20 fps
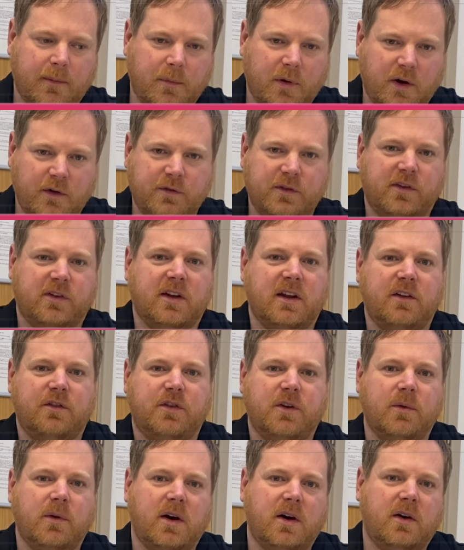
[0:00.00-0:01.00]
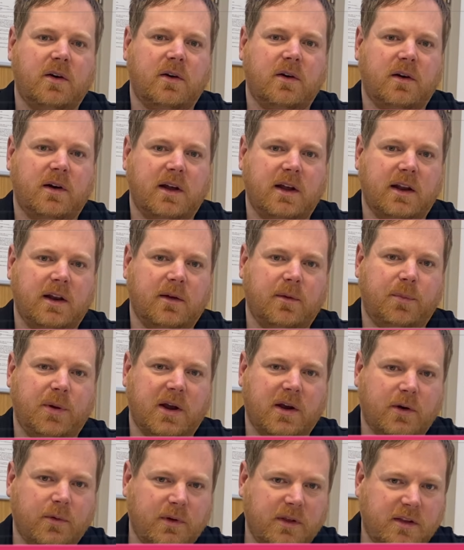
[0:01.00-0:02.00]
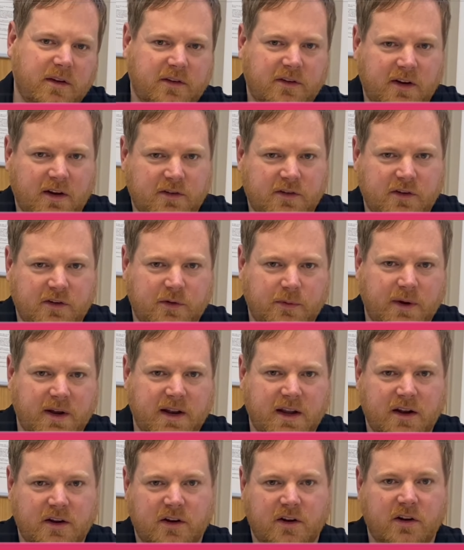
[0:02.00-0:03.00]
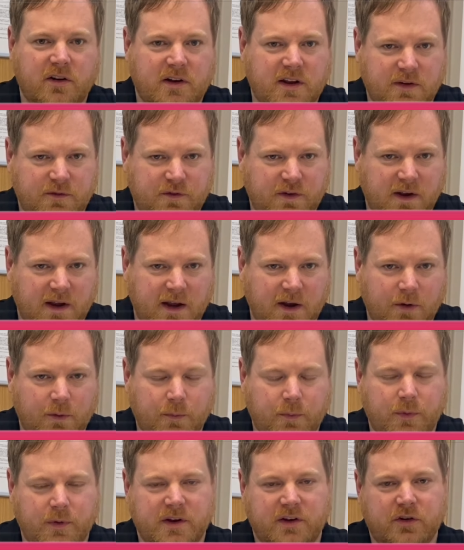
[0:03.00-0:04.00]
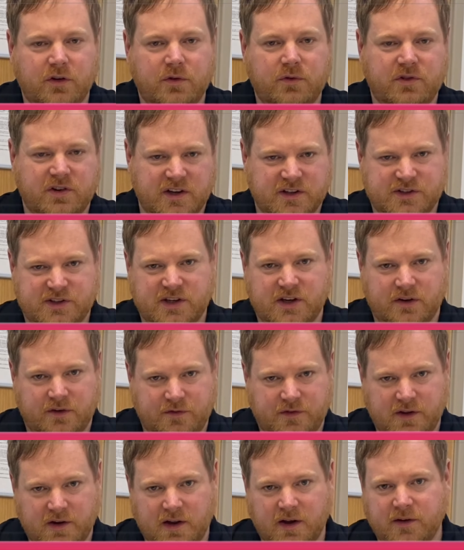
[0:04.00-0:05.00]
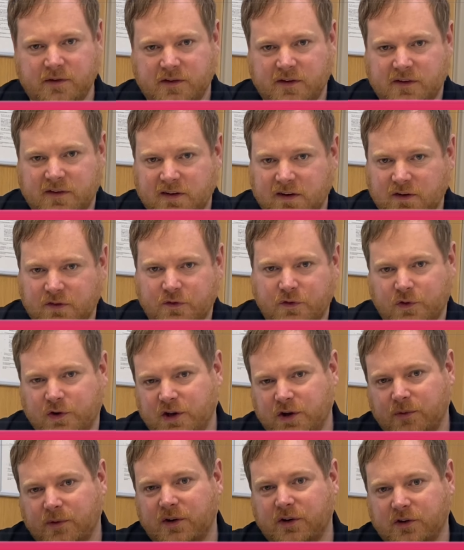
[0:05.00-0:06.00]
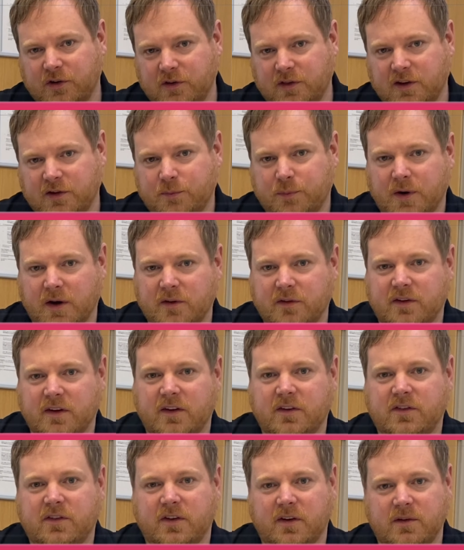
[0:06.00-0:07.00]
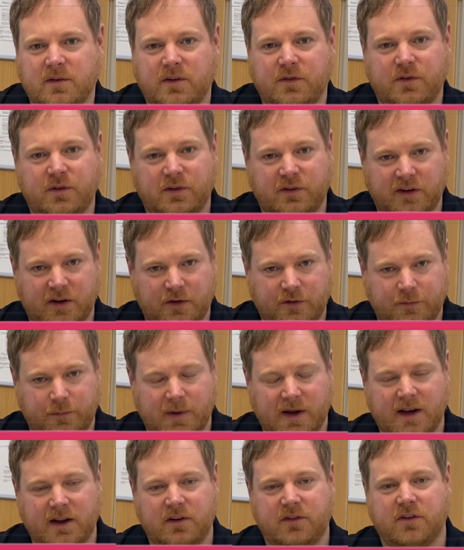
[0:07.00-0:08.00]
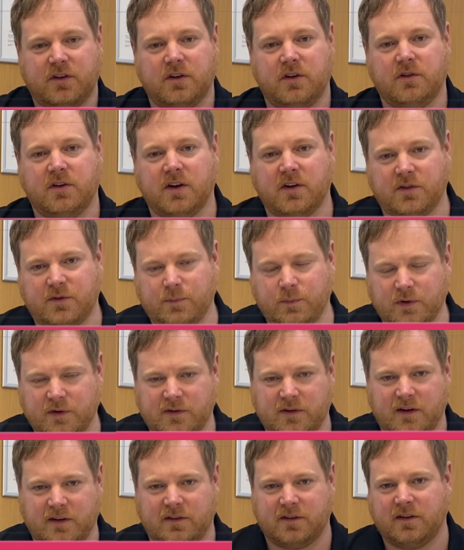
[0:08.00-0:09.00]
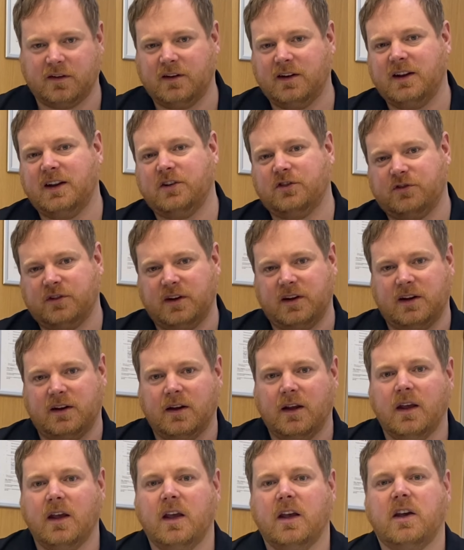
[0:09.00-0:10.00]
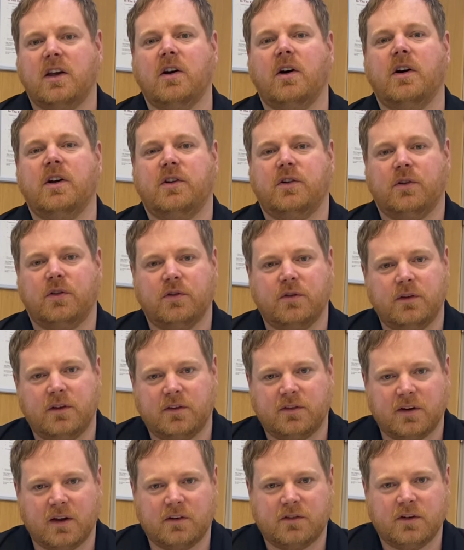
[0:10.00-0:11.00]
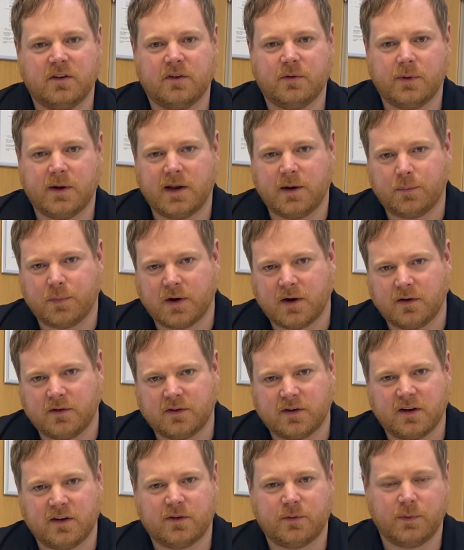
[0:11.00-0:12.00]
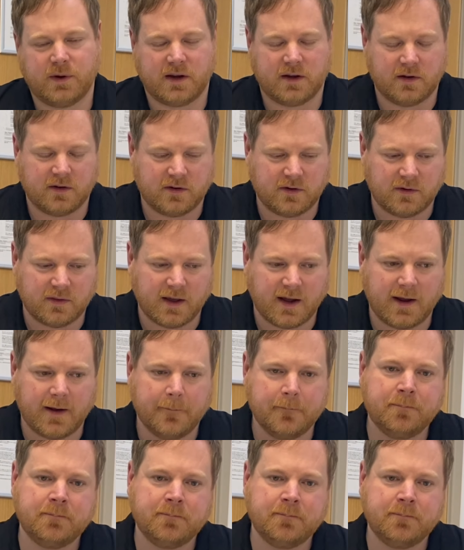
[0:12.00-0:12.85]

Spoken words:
Obviously, if you are in a pickle with your Section 20 and you're looking for help, we do just serve the notices for you and do this process. So if you self-manage and you just want us to literally guide you through the Section 20 process, we can do that.